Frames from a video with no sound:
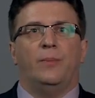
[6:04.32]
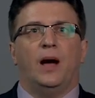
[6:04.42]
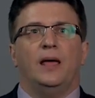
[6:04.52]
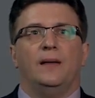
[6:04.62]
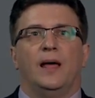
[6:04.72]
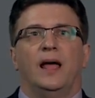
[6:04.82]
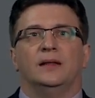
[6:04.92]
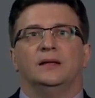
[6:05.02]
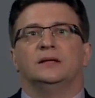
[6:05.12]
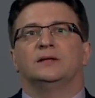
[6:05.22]
by
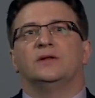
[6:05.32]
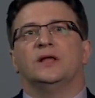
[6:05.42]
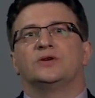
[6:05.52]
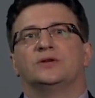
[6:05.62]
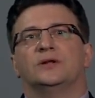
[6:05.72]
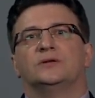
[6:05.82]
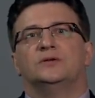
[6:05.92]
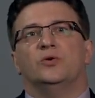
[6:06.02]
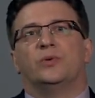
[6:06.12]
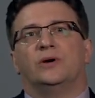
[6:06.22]
an international
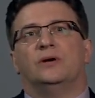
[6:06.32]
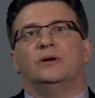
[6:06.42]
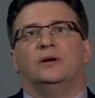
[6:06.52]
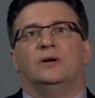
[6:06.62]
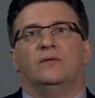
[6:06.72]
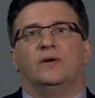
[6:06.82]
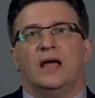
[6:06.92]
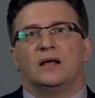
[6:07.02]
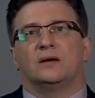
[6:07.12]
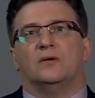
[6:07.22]

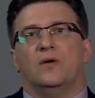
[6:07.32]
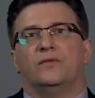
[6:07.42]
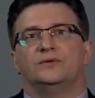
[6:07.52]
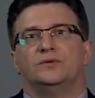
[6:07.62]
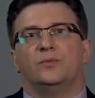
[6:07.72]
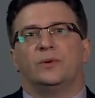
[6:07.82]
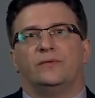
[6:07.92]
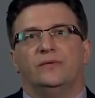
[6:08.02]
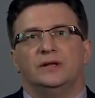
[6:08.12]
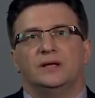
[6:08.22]
gang of
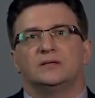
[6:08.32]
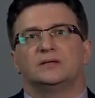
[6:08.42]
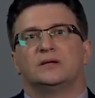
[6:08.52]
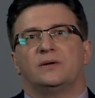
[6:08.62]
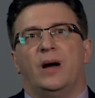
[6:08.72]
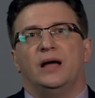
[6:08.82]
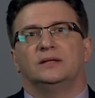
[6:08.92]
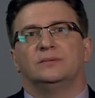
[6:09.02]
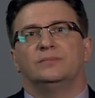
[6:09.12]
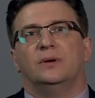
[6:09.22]
supervillains,
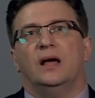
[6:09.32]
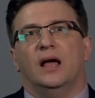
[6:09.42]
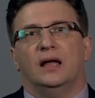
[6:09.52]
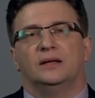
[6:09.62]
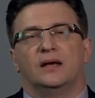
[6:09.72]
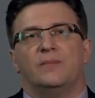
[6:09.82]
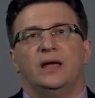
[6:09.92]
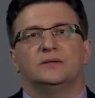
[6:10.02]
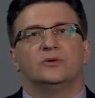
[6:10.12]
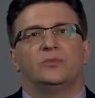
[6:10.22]
and the
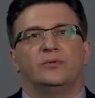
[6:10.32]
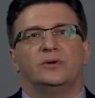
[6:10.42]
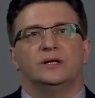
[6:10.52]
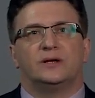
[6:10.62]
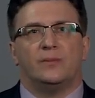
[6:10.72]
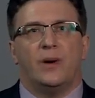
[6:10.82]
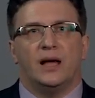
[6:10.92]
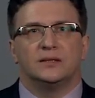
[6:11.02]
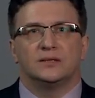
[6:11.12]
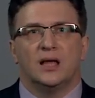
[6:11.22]
main supervillain
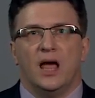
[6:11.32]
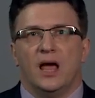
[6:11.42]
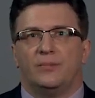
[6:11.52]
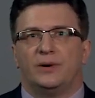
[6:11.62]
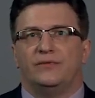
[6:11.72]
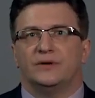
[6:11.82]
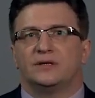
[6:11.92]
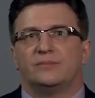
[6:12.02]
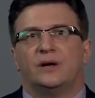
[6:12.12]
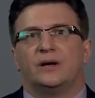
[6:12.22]
reminds
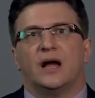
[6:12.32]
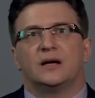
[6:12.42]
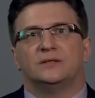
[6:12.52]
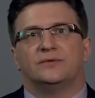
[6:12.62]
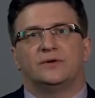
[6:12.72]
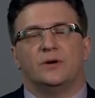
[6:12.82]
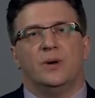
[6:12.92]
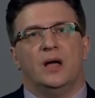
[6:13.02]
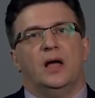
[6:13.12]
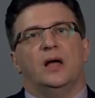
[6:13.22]
Professor Moriarty from
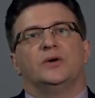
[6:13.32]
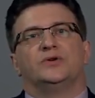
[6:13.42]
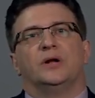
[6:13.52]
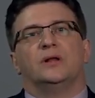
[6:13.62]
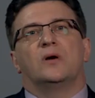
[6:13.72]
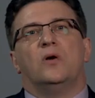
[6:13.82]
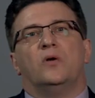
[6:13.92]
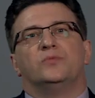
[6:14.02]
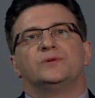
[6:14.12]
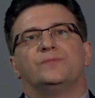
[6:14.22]
Sherlock
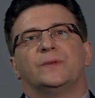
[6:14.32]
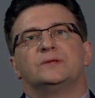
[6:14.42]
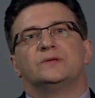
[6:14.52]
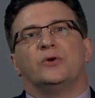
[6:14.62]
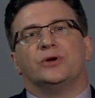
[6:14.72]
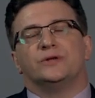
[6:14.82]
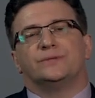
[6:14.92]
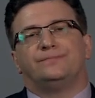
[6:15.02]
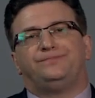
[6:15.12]
Holmes stories.